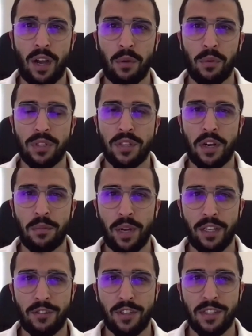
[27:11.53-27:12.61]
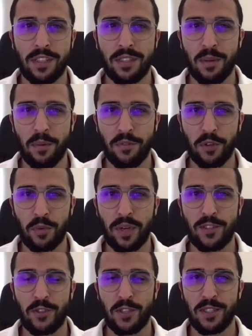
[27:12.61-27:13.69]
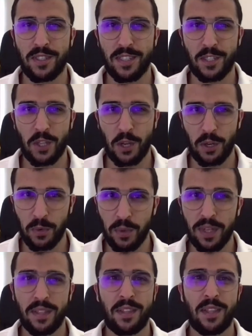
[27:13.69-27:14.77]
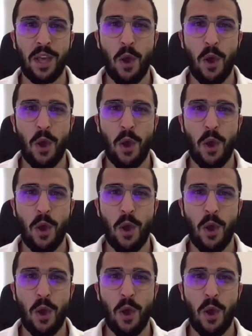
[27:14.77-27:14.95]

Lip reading: I will start by addressing some of your questions, starting with